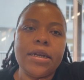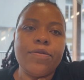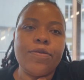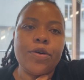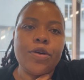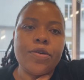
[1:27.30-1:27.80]

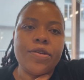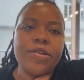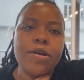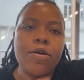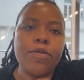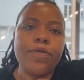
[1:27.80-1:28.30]
for
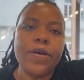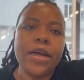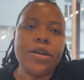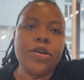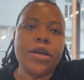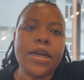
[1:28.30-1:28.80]
yourself,
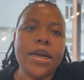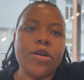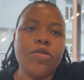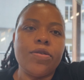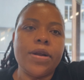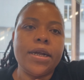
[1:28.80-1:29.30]
and you can
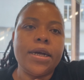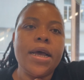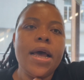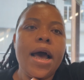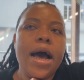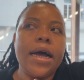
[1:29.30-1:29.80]
actually
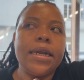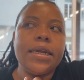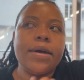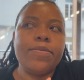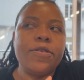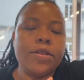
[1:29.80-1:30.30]

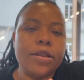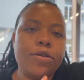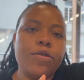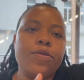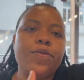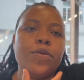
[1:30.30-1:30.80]
adapt
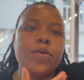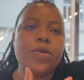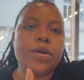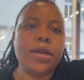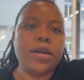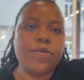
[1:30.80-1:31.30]
this
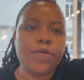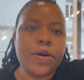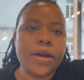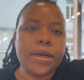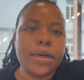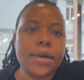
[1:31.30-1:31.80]
for
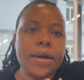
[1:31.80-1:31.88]
different